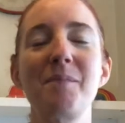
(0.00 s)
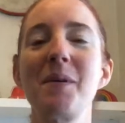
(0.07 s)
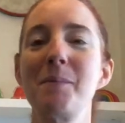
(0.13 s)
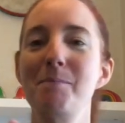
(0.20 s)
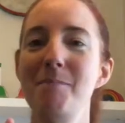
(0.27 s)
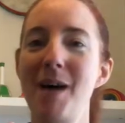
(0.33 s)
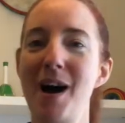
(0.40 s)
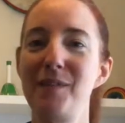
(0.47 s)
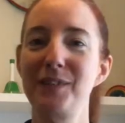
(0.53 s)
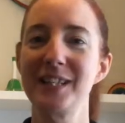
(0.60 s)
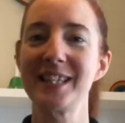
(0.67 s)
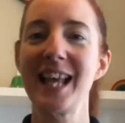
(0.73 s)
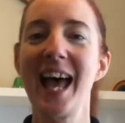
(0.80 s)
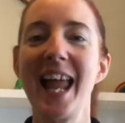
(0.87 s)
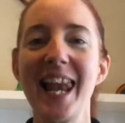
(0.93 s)
Marvellous.
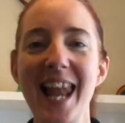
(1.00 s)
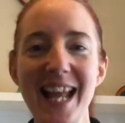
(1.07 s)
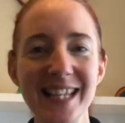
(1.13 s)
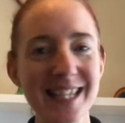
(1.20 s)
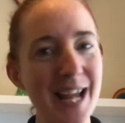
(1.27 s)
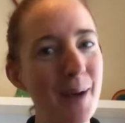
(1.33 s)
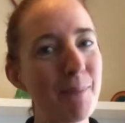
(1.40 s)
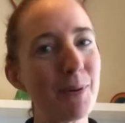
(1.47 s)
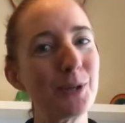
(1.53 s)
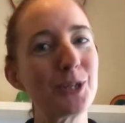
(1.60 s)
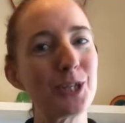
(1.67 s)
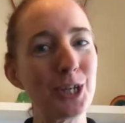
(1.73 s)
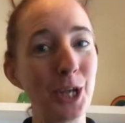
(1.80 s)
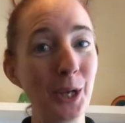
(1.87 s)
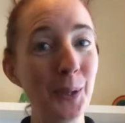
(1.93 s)
Let's now put
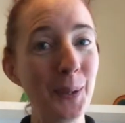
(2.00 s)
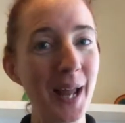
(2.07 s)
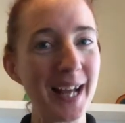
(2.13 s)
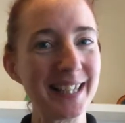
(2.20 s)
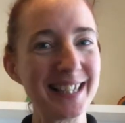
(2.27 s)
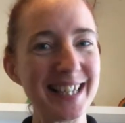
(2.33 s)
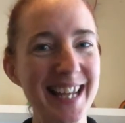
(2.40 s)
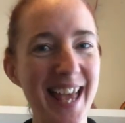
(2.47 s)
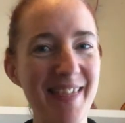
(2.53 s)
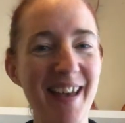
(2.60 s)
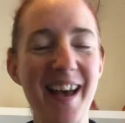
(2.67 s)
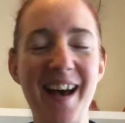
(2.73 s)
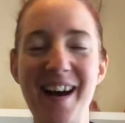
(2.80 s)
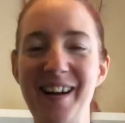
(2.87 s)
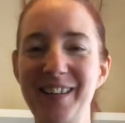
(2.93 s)
2 lines together.
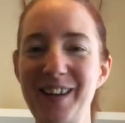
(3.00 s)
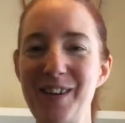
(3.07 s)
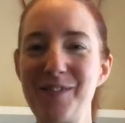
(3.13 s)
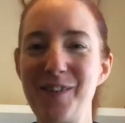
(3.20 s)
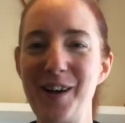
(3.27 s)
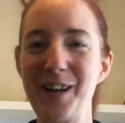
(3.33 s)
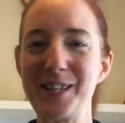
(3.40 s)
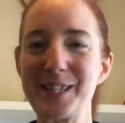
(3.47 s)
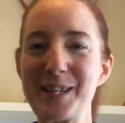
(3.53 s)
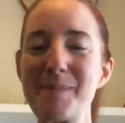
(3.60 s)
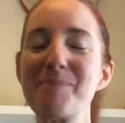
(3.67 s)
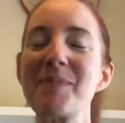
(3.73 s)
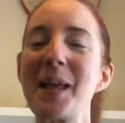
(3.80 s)
I'll go first.